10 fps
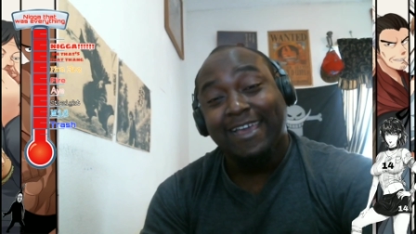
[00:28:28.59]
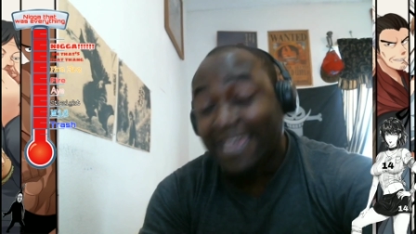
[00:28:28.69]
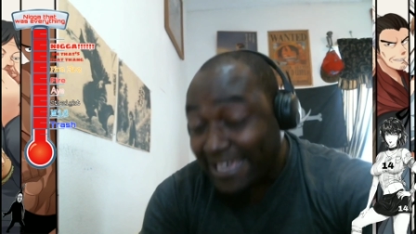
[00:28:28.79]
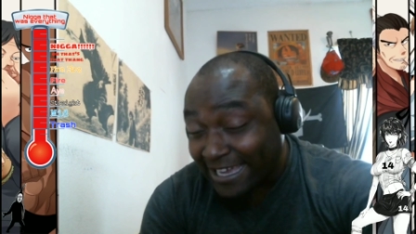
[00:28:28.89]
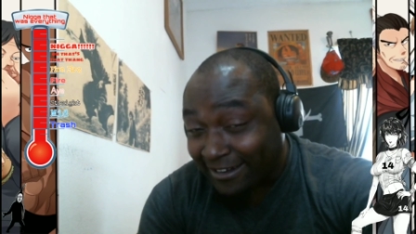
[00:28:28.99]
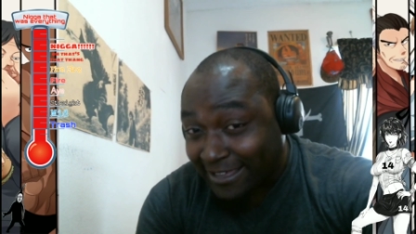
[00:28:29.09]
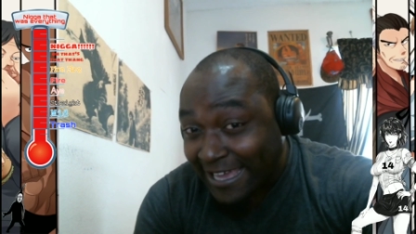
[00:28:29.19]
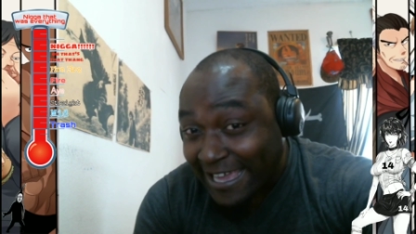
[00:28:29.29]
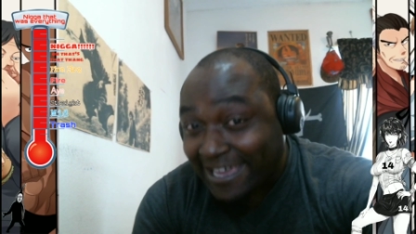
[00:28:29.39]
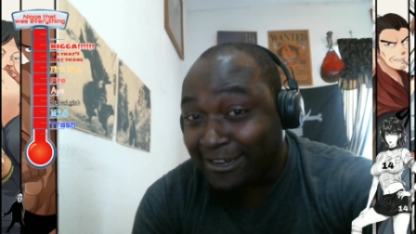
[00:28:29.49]
He can
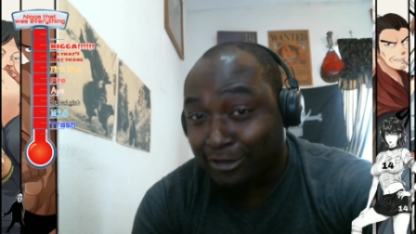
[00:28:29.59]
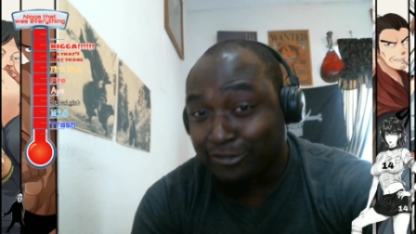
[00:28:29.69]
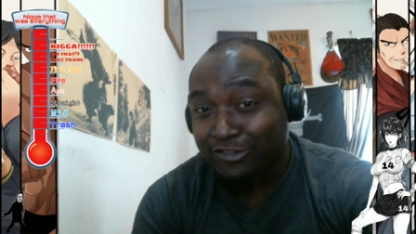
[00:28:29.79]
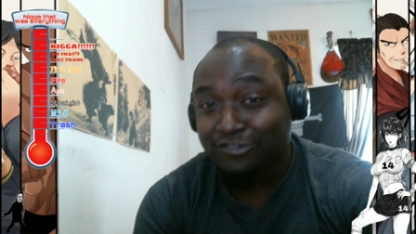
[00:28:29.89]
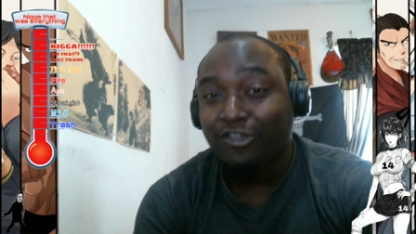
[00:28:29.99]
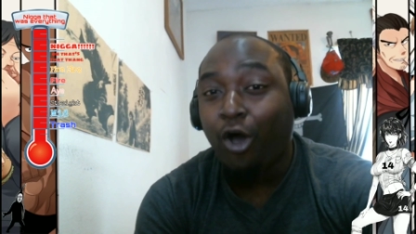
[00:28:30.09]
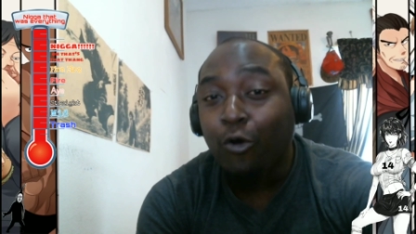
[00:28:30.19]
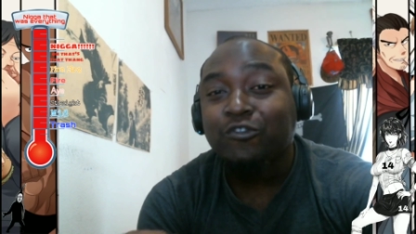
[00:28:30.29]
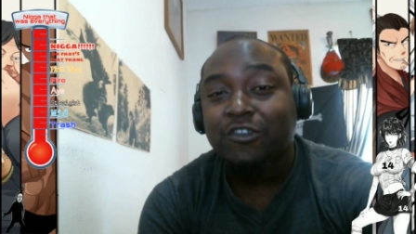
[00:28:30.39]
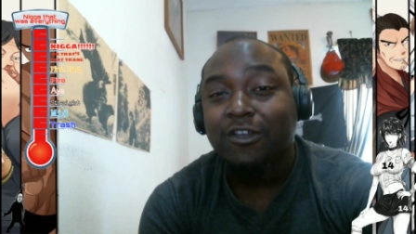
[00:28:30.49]
he can
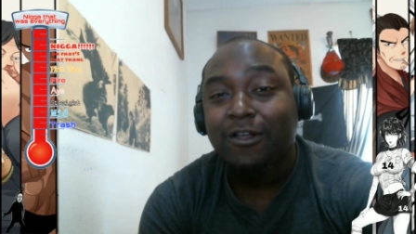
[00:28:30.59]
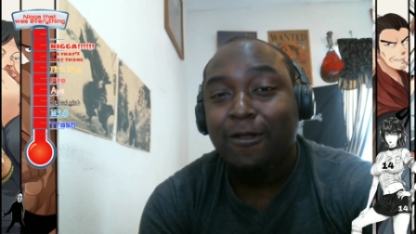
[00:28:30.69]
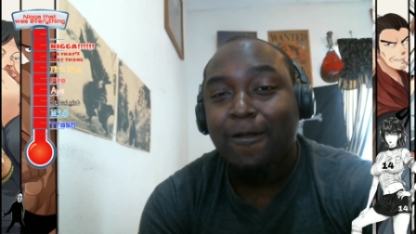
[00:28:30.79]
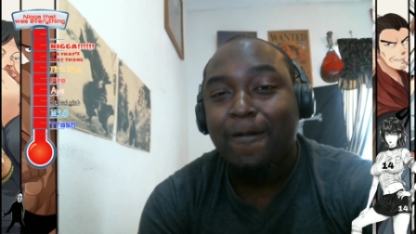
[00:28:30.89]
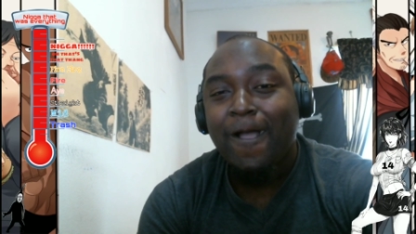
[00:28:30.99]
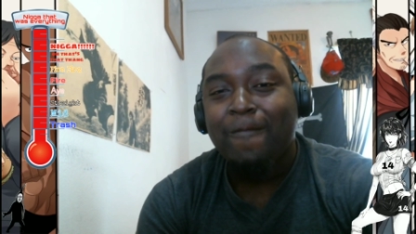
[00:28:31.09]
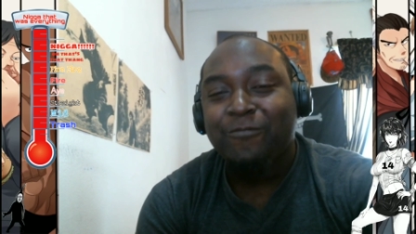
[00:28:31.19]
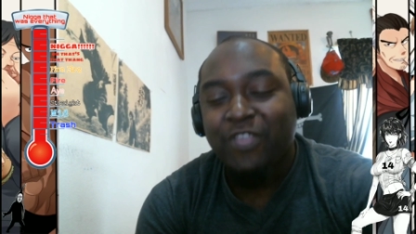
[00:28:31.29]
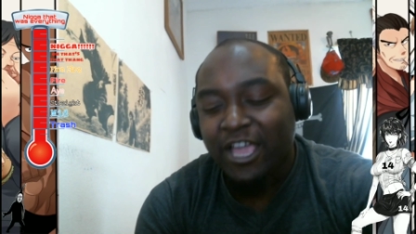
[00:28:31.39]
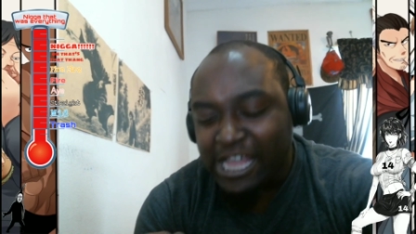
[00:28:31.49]
assault
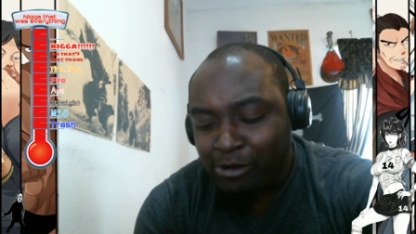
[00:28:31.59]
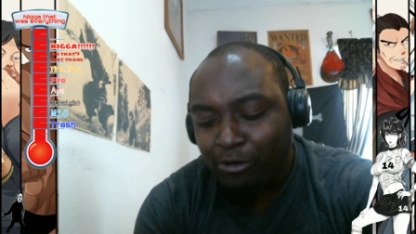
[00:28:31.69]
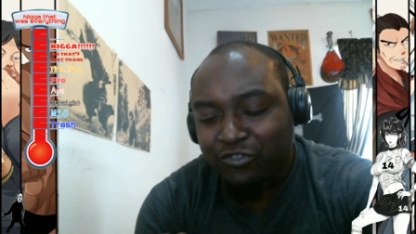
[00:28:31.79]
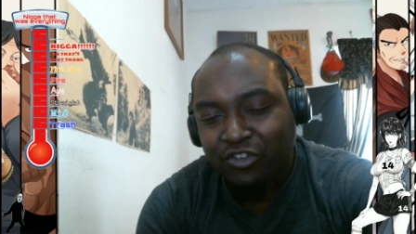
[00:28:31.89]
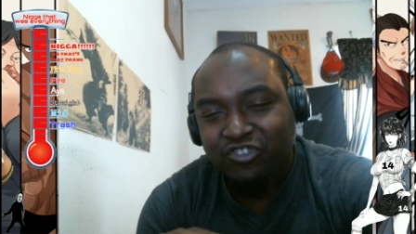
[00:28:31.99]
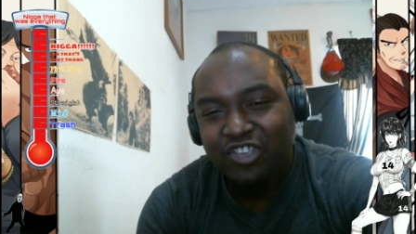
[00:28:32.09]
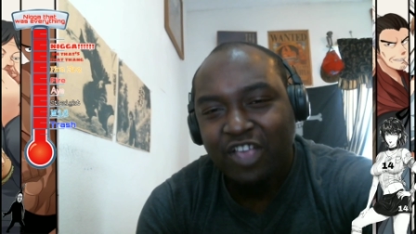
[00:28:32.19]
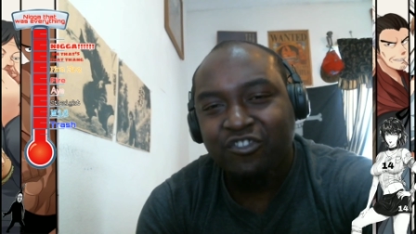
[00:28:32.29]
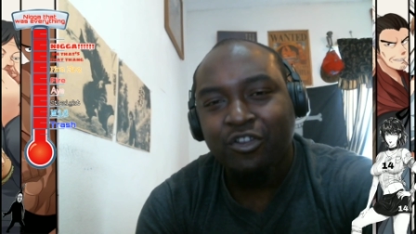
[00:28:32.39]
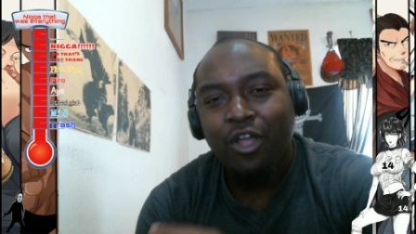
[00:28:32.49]
the Hero
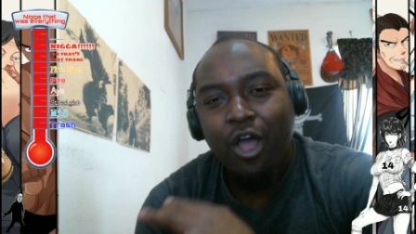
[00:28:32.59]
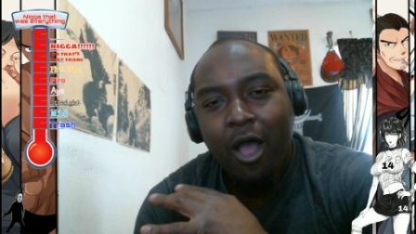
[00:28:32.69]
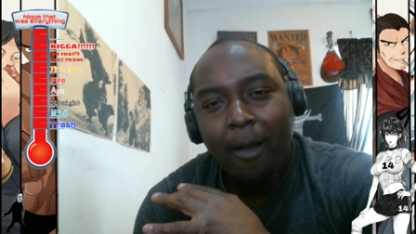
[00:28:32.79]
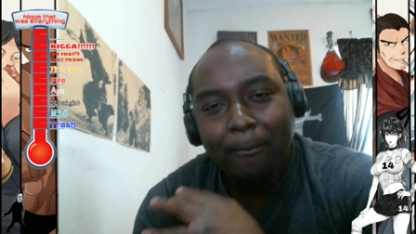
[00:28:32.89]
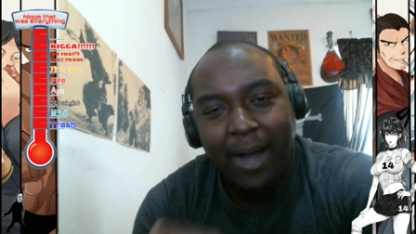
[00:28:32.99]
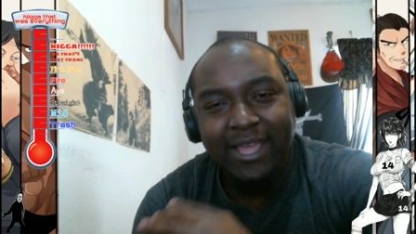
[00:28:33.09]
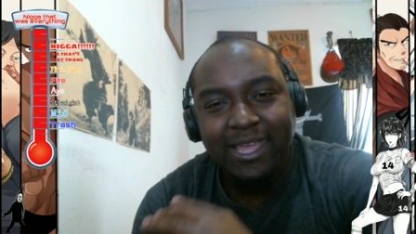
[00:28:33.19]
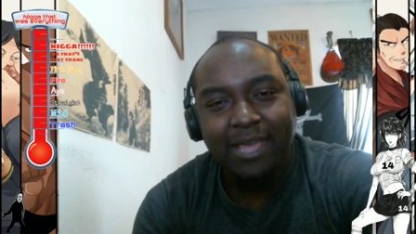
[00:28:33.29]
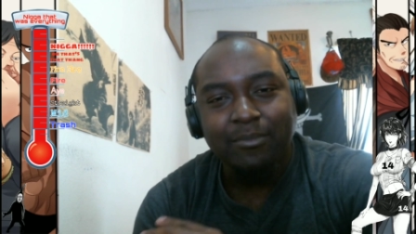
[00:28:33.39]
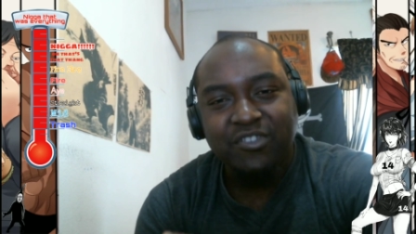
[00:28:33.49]
Association by
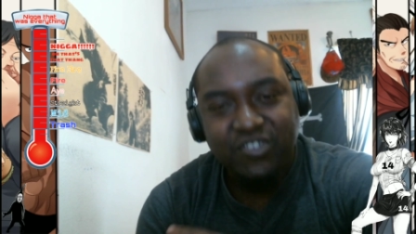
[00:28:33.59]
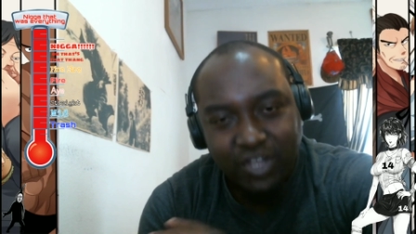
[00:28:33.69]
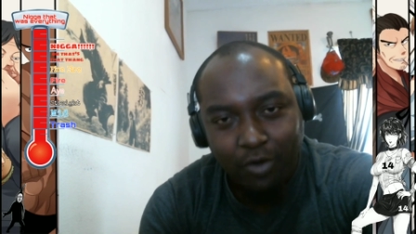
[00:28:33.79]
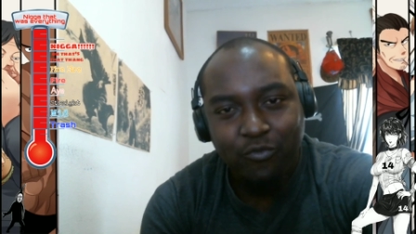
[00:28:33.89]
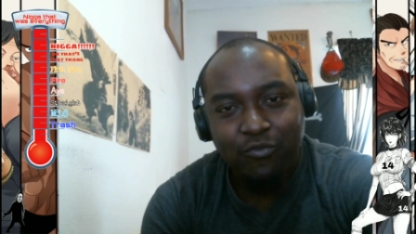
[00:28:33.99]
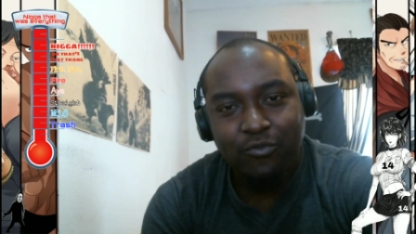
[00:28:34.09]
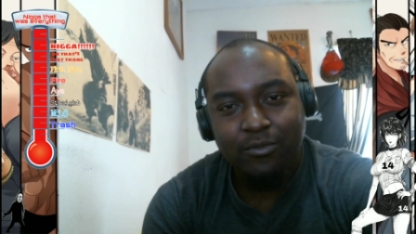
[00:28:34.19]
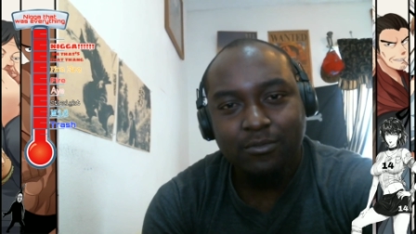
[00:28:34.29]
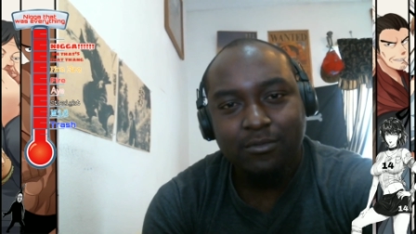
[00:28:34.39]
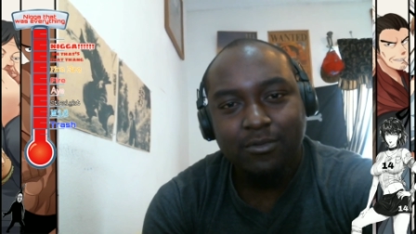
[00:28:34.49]
himself,
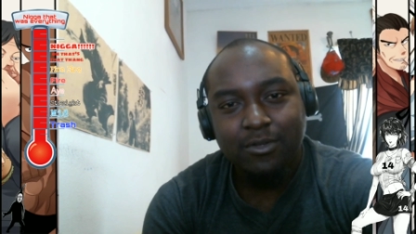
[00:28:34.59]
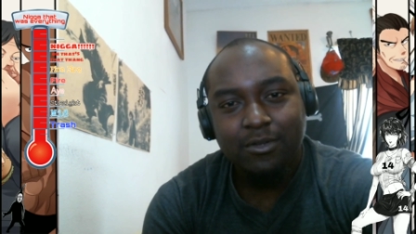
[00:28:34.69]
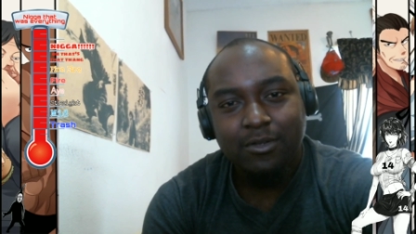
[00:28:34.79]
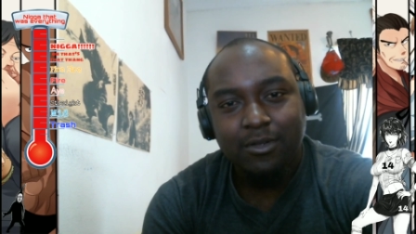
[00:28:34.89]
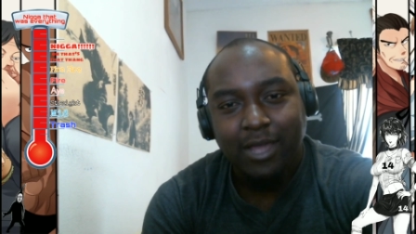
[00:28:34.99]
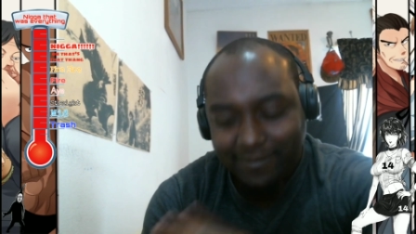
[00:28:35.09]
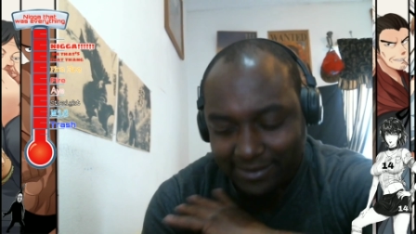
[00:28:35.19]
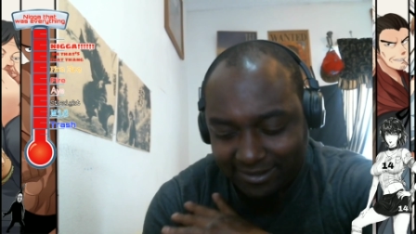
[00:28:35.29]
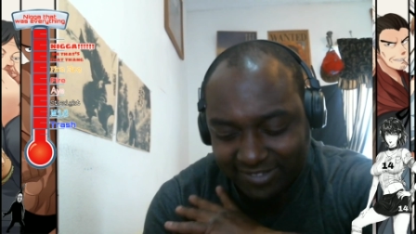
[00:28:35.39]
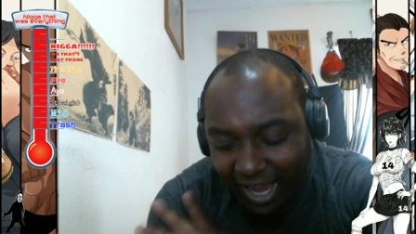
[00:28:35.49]
and
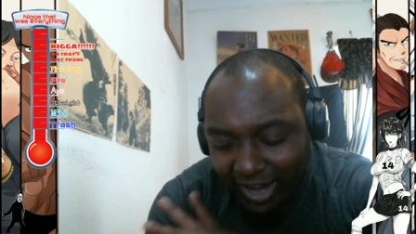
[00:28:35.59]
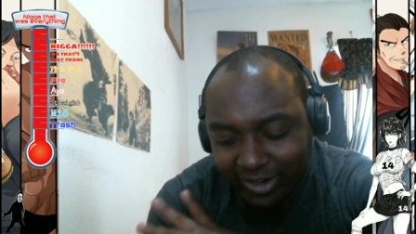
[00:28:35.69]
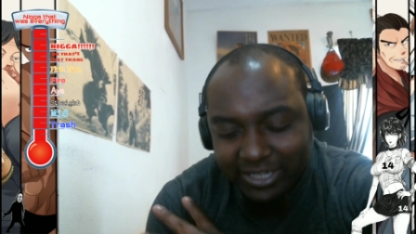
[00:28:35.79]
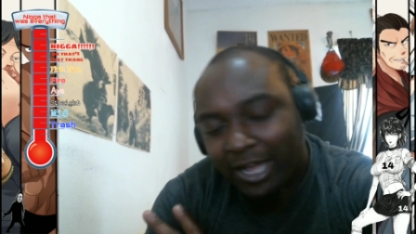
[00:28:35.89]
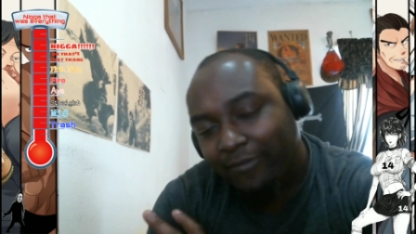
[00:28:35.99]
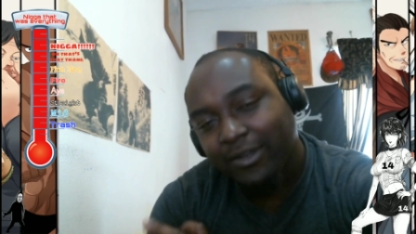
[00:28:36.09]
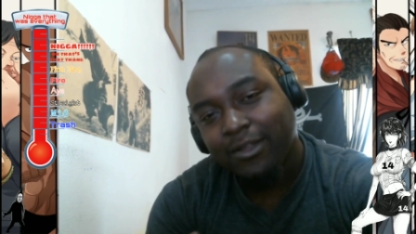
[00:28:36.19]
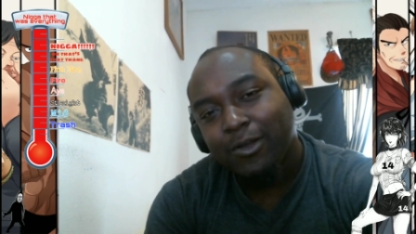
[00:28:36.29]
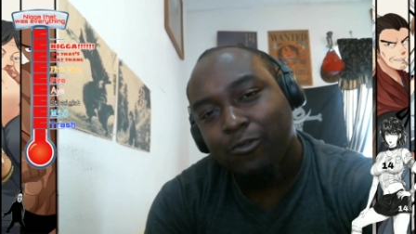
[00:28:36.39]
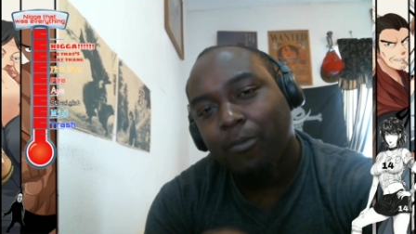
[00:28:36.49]
the entirety of it
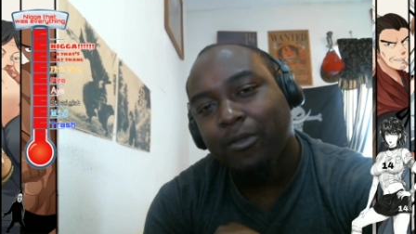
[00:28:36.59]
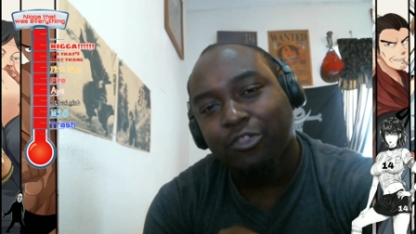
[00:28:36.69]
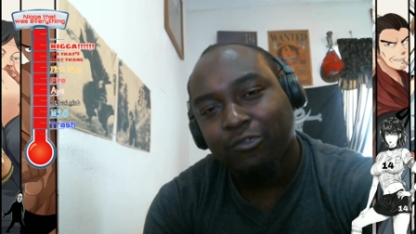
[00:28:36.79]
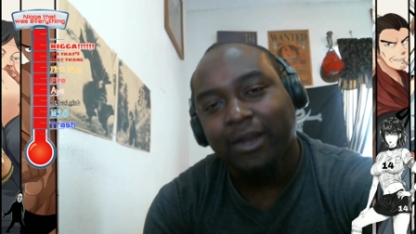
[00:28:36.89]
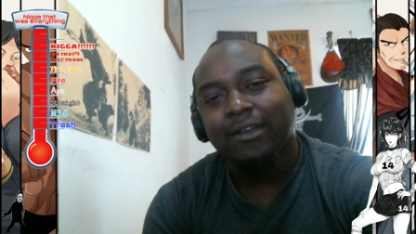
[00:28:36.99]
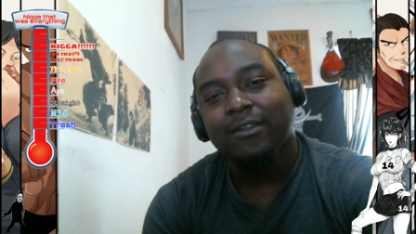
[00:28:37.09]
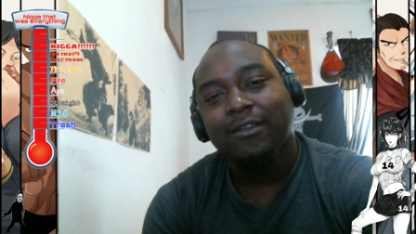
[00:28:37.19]
will be threatened,